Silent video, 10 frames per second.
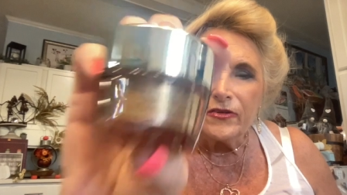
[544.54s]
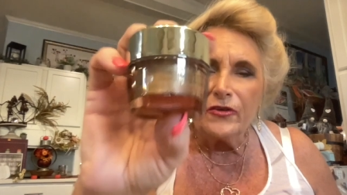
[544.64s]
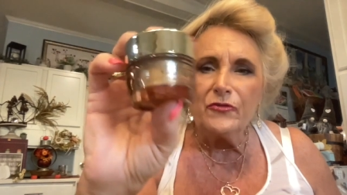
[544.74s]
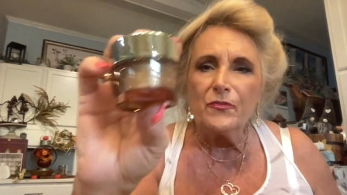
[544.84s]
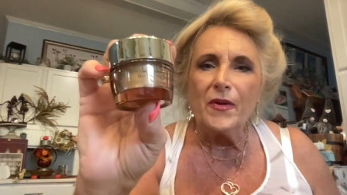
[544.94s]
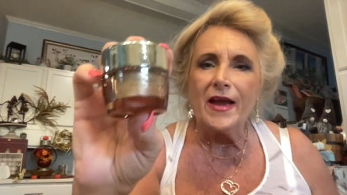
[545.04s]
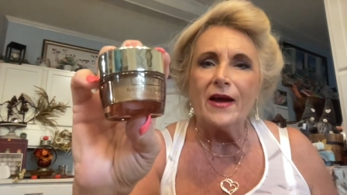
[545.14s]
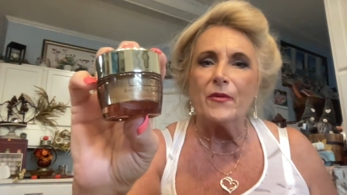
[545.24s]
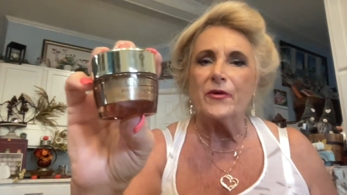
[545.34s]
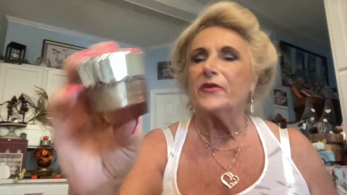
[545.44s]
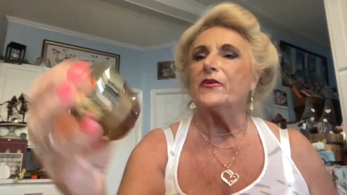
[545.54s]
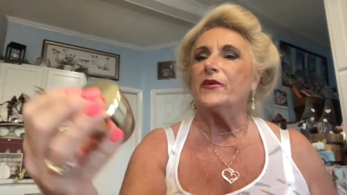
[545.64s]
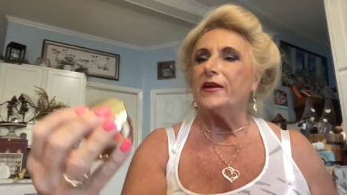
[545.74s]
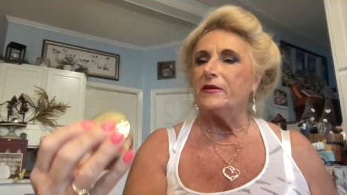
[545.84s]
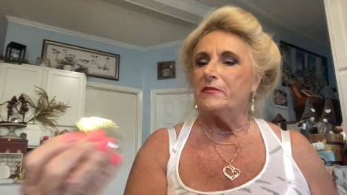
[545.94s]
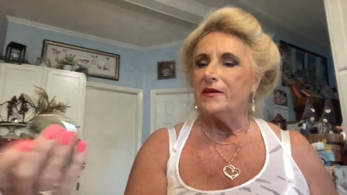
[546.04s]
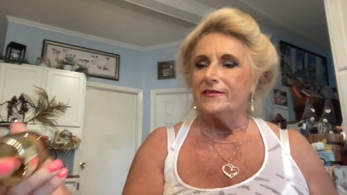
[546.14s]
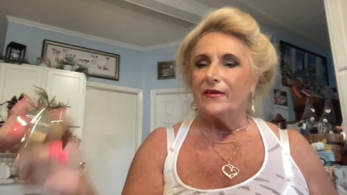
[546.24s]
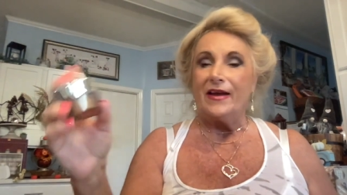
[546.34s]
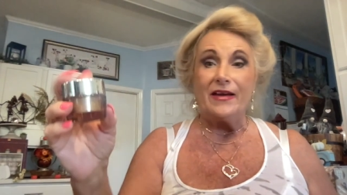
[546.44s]
Youth Power Cream.
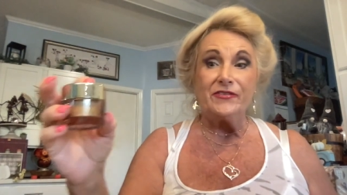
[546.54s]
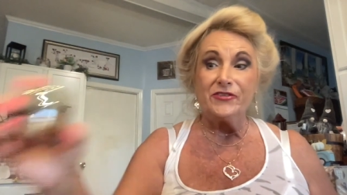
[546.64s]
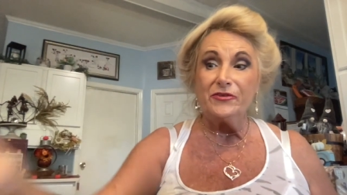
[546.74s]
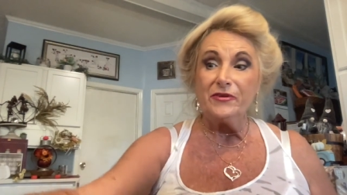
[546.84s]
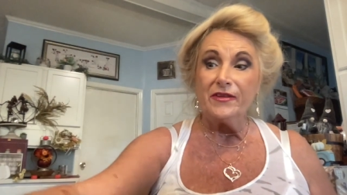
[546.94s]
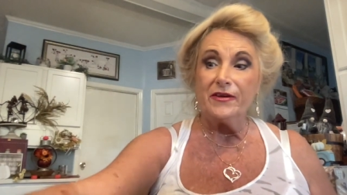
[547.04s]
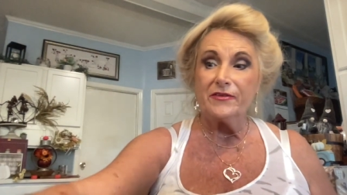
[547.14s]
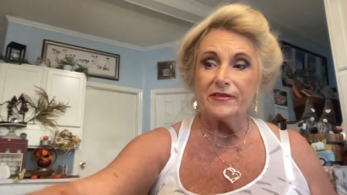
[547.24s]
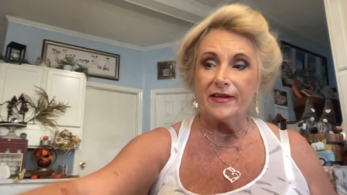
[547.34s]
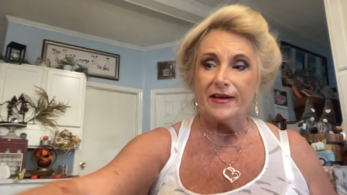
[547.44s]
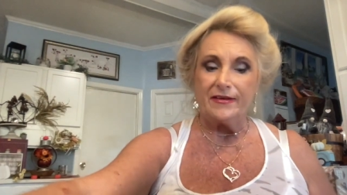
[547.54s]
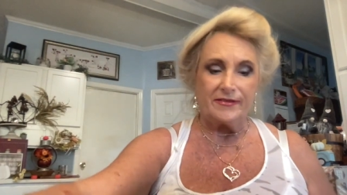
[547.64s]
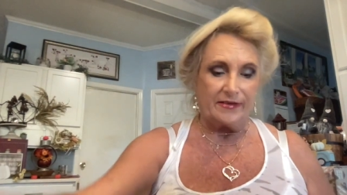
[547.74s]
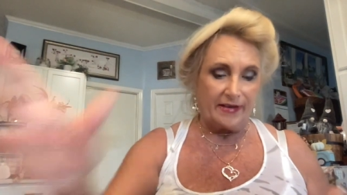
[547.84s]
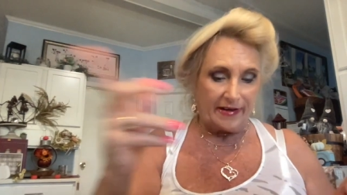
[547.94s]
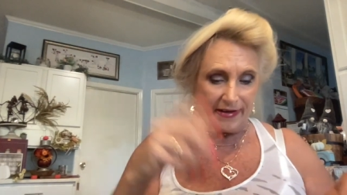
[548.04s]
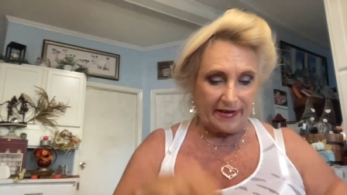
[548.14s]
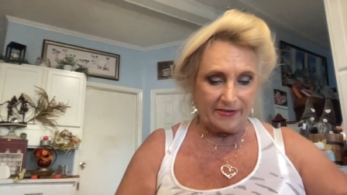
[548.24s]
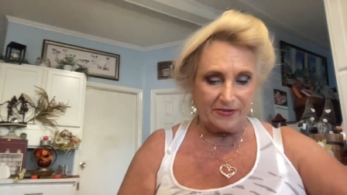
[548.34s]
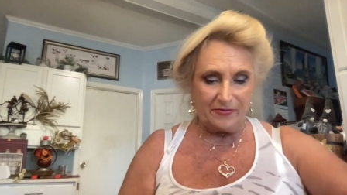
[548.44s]
So I have two of those now. So I got an
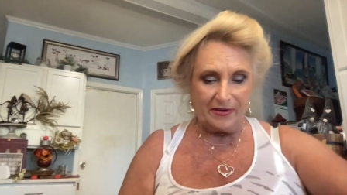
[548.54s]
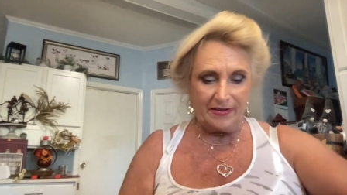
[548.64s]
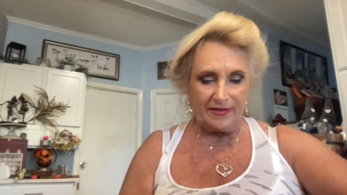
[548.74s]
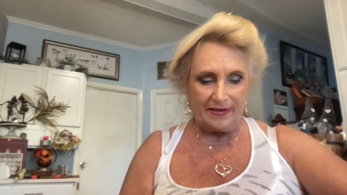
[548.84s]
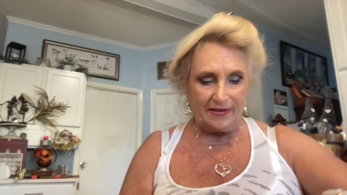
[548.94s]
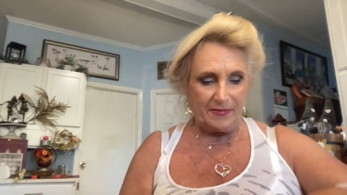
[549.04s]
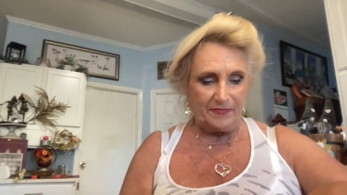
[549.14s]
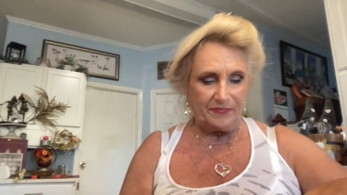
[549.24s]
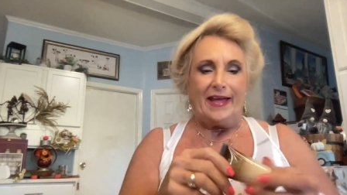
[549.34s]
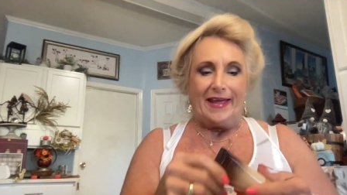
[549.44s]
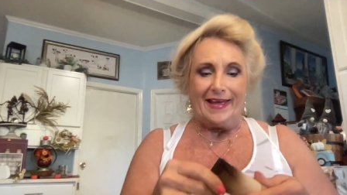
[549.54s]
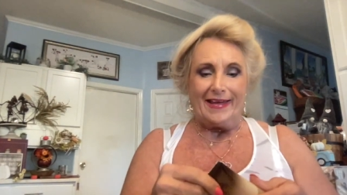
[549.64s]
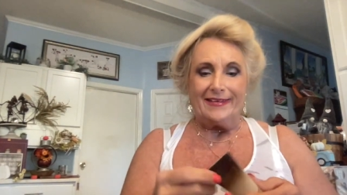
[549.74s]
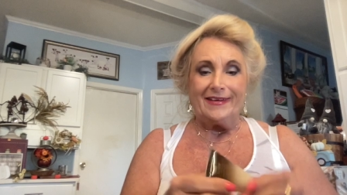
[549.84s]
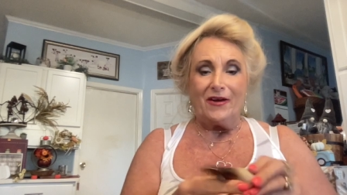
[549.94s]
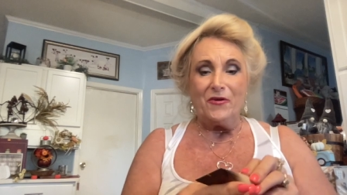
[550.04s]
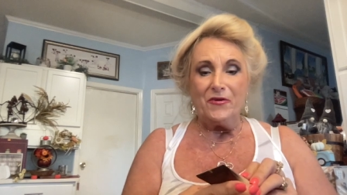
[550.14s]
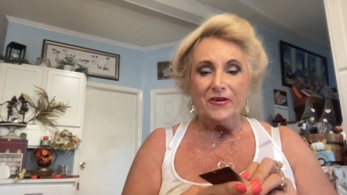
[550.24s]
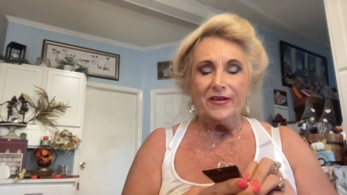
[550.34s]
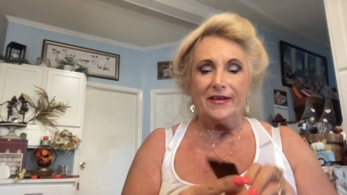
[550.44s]
extra one of them. And
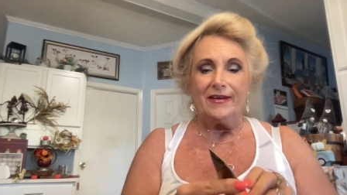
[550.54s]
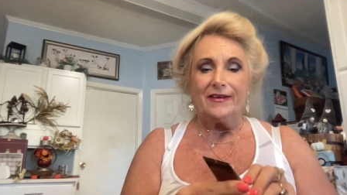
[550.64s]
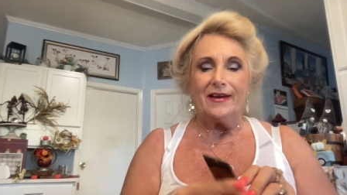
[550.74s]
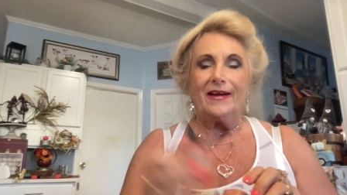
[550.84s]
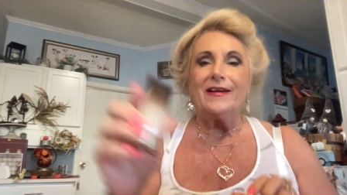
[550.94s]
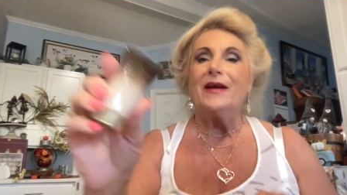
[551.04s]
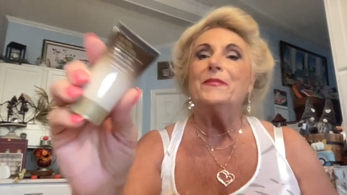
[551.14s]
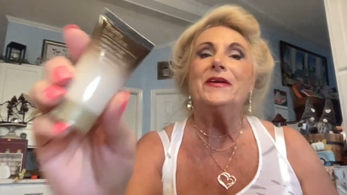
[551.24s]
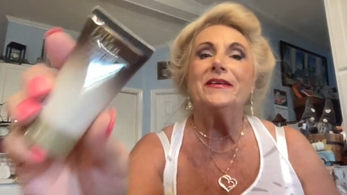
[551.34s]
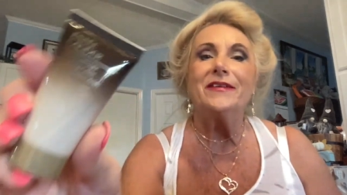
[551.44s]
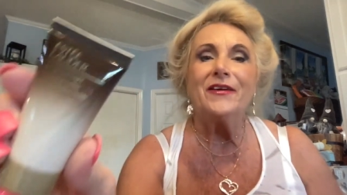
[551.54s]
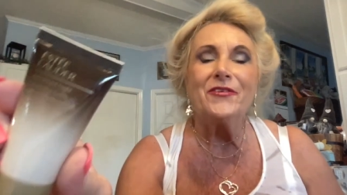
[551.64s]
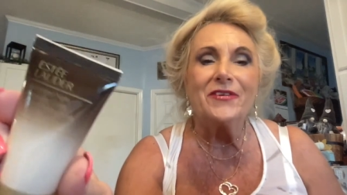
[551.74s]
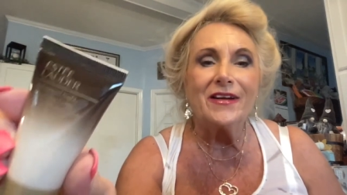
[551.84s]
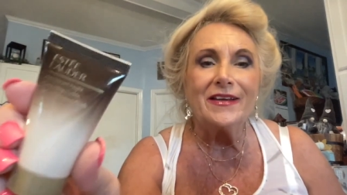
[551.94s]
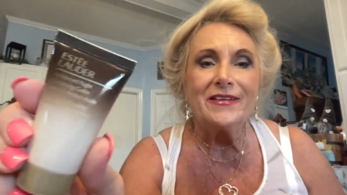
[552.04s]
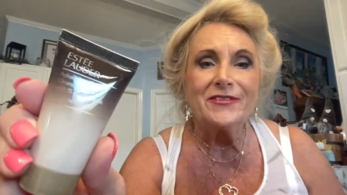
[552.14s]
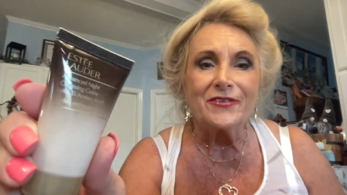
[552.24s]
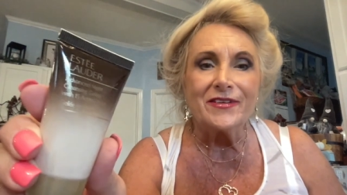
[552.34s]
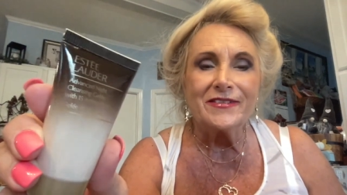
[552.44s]
oh goody, I got me another
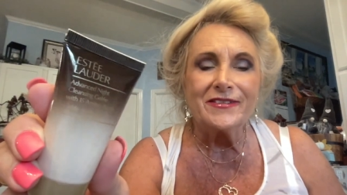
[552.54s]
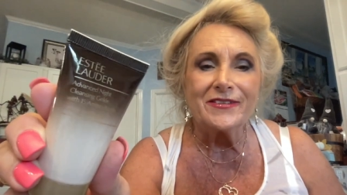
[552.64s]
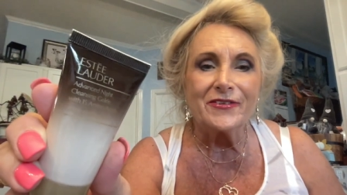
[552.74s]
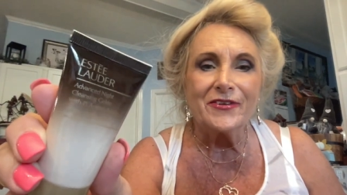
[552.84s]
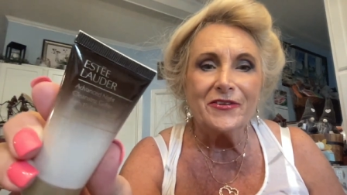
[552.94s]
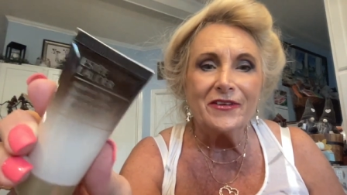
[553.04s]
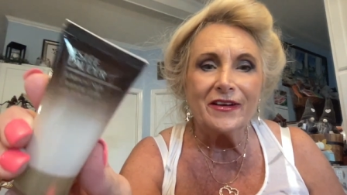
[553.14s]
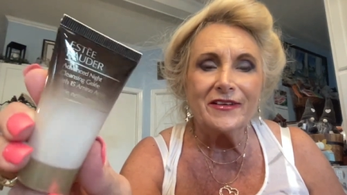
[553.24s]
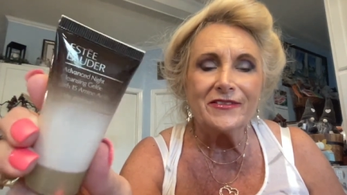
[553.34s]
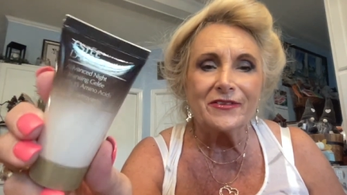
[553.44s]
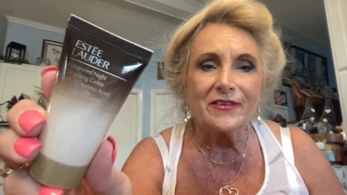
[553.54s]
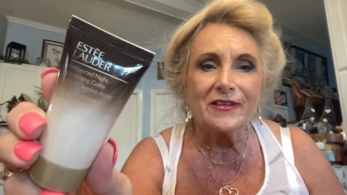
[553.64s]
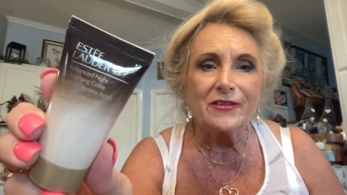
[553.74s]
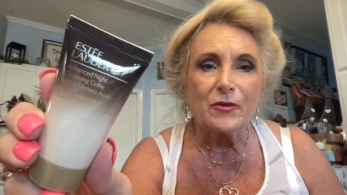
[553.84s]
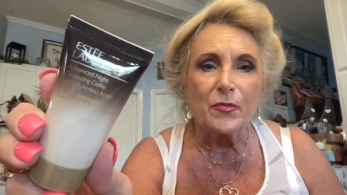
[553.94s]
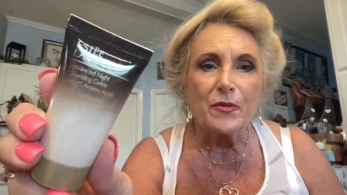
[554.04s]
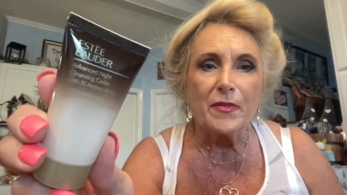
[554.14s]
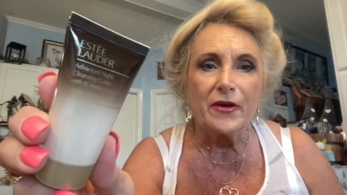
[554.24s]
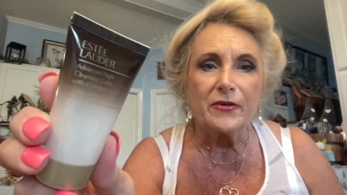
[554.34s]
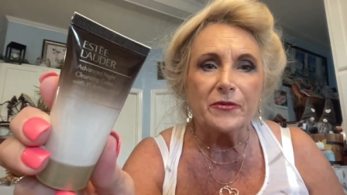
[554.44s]
cleanser. This is their new cleanser that they're
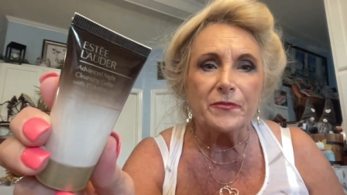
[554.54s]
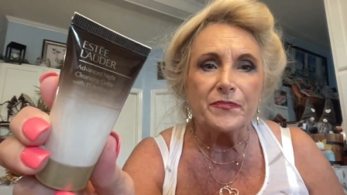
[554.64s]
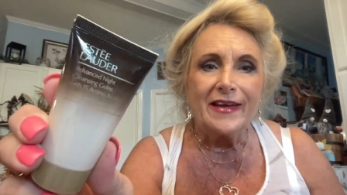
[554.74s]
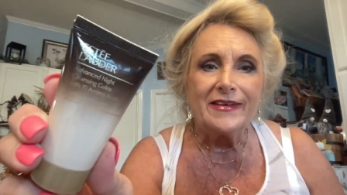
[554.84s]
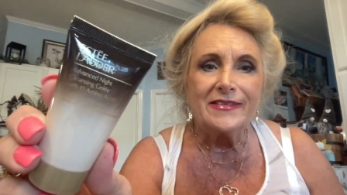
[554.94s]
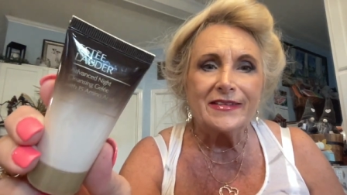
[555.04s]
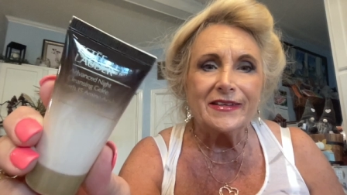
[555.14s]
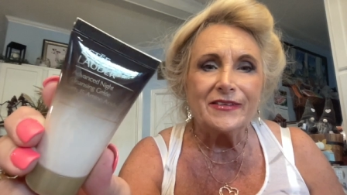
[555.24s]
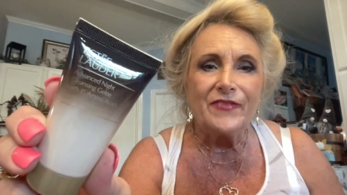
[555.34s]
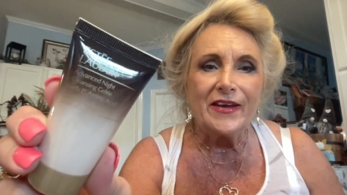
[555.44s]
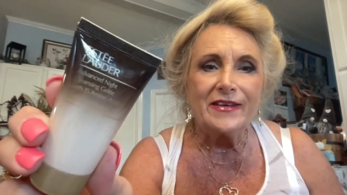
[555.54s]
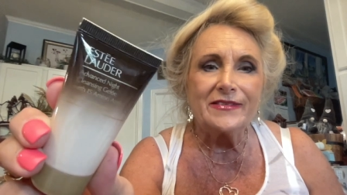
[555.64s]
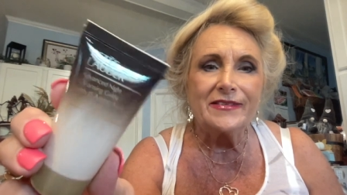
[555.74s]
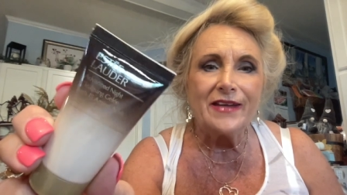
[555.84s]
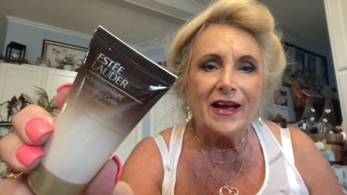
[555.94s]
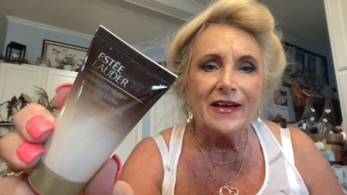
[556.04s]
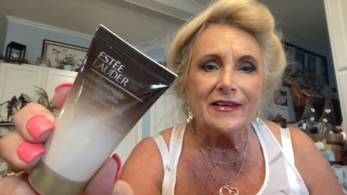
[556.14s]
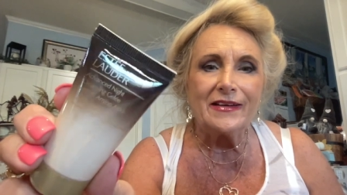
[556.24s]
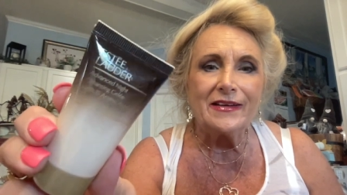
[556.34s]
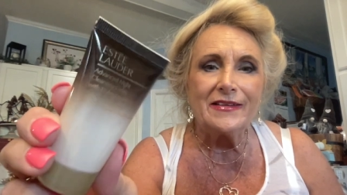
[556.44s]
promoting. And it's the Advanced
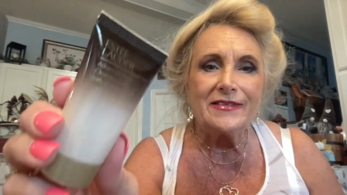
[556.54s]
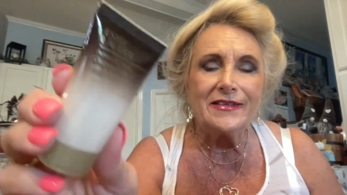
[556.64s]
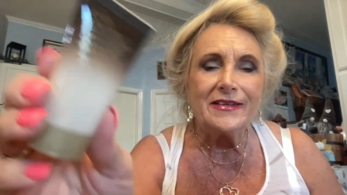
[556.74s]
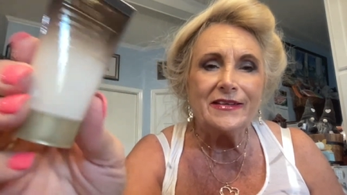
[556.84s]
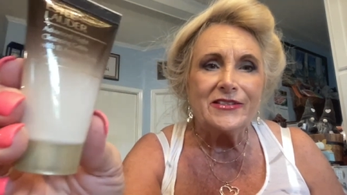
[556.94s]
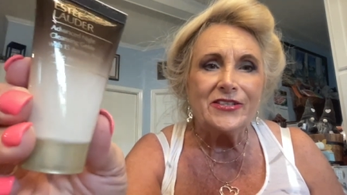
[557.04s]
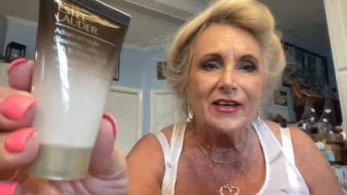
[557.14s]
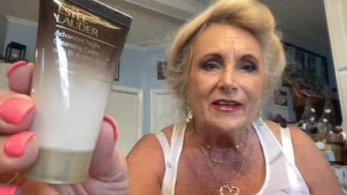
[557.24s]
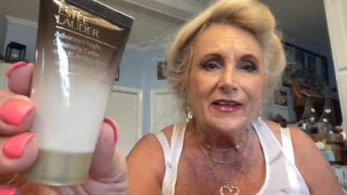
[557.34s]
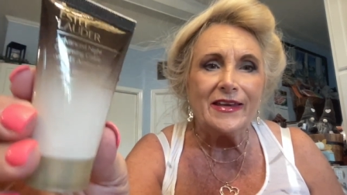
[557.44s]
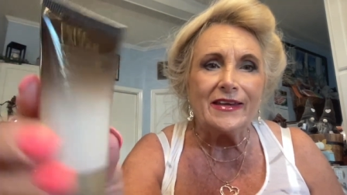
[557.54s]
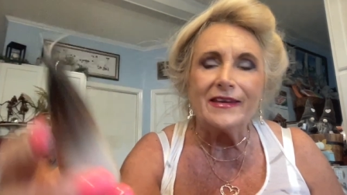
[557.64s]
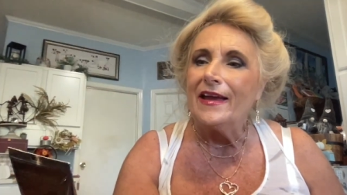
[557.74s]
Night Cleansing Jelly.